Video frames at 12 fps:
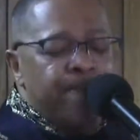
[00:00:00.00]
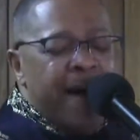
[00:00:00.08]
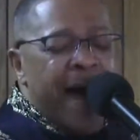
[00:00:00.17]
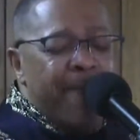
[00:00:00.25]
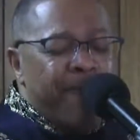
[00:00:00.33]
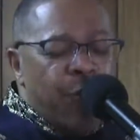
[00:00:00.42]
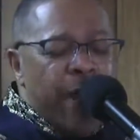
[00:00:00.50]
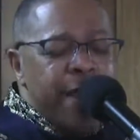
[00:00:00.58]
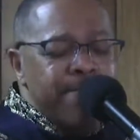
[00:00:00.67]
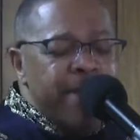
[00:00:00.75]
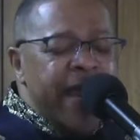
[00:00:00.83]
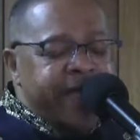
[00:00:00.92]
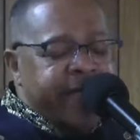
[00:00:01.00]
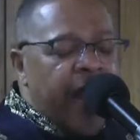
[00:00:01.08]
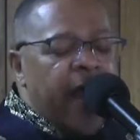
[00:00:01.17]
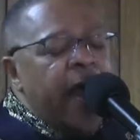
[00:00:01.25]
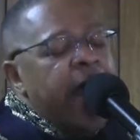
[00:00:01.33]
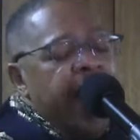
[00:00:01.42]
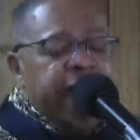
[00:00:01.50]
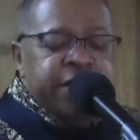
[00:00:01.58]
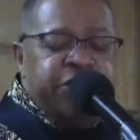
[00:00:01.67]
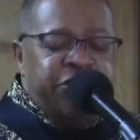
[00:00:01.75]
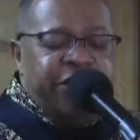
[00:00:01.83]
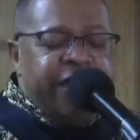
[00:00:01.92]
my waymaker,
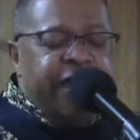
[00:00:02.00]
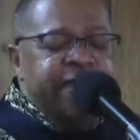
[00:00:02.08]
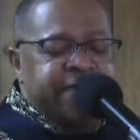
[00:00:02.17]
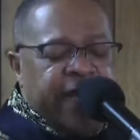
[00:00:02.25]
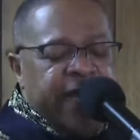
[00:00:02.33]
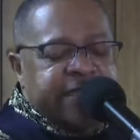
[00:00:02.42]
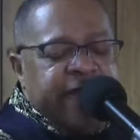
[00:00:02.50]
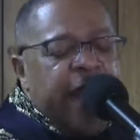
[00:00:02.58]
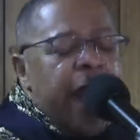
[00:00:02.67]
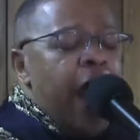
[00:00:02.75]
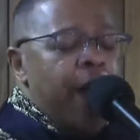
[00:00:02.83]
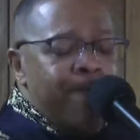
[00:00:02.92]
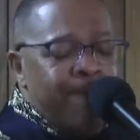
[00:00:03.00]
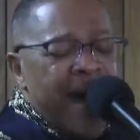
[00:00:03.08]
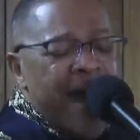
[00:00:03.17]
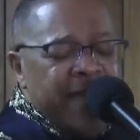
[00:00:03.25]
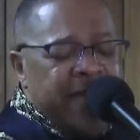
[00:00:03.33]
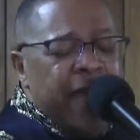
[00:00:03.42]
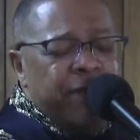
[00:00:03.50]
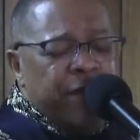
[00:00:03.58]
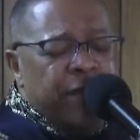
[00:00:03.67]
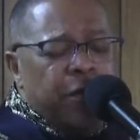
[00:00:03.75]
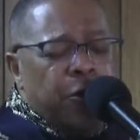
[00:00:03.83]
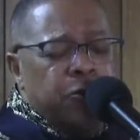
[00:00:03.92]
Jesus, my
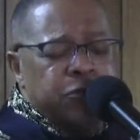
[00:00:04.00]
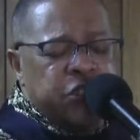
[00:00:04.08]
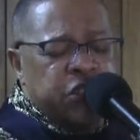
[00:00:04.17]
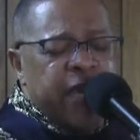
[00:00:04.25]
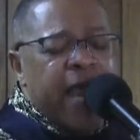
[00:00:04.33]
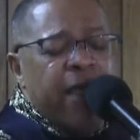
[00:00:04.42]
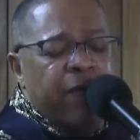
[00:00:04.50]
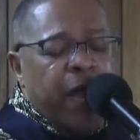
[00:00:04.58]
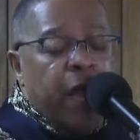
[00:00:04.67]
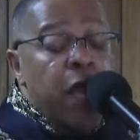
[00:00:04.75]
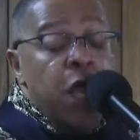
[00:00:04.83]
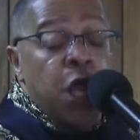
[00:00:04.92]
heavy load sharer.